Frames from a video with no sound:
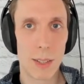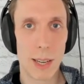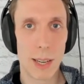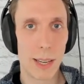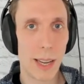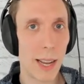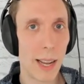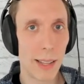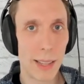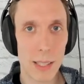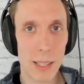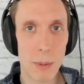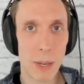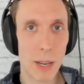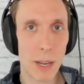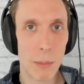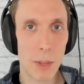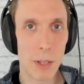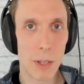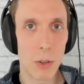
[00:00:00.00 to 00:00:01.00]
Yeah, that's
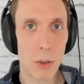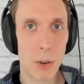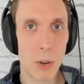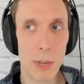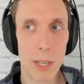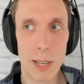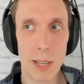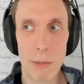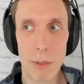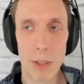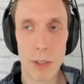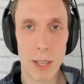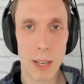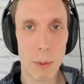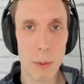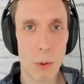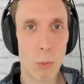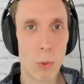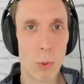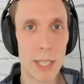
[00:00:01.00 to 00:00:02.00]
become the norm. And if you
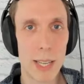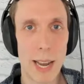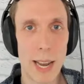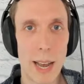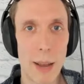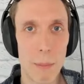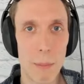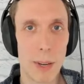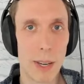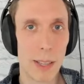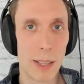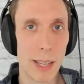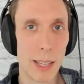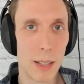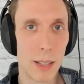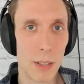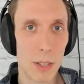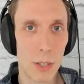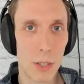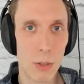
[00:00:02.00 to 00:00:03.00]
think about what's happening,
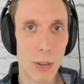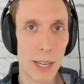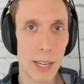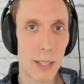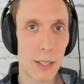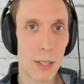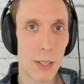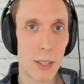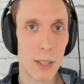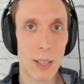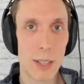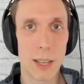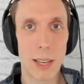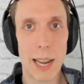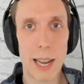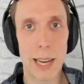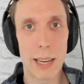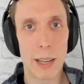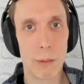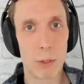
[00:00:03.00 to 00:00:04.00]
that the stressors, the
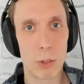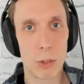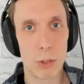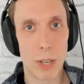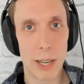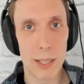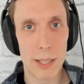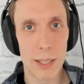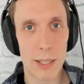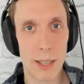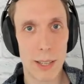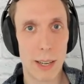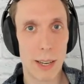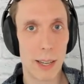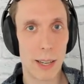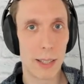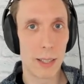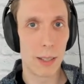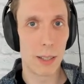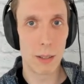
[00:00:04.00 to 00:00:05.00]
lack of trust that
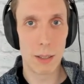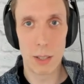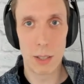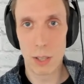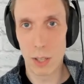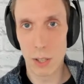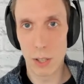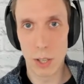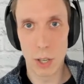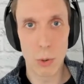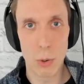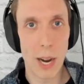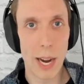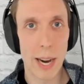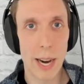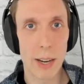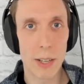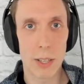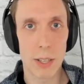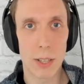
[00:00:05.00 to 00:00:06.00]
new
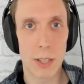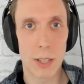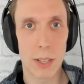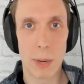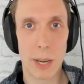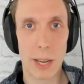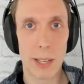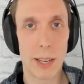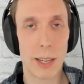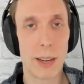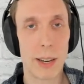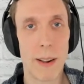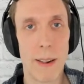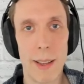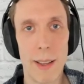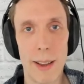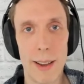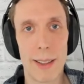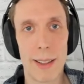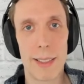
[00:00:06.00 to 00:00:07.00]
hires are coming in, like,
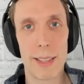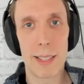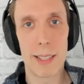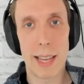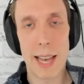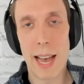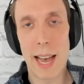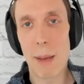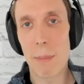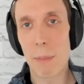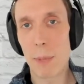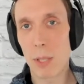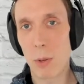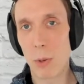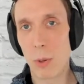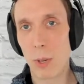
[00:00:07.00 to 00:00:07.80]
this gap is